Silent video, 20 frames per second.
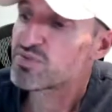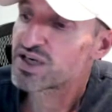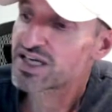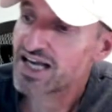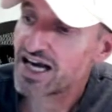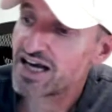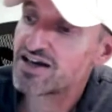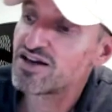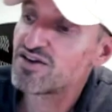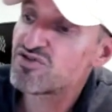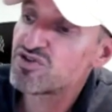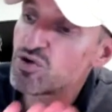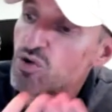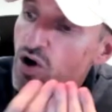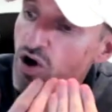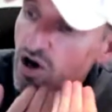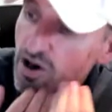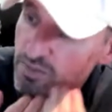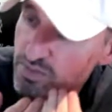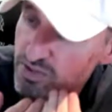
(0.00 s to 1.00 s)
But again, if you
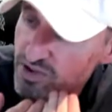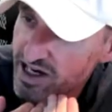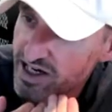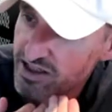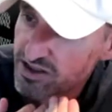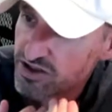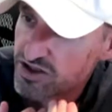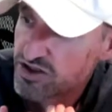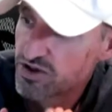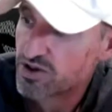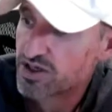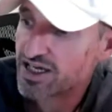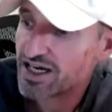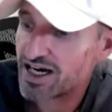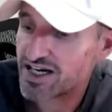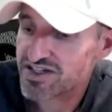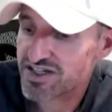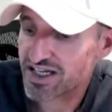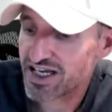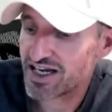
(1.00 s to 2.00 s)
are planning to join,
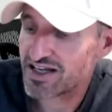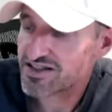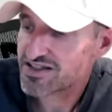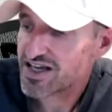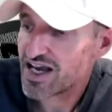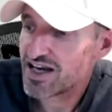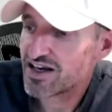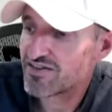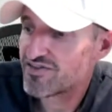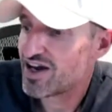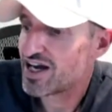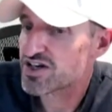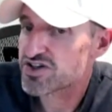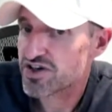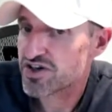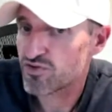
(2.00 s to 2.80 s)
guys, again, take advantage.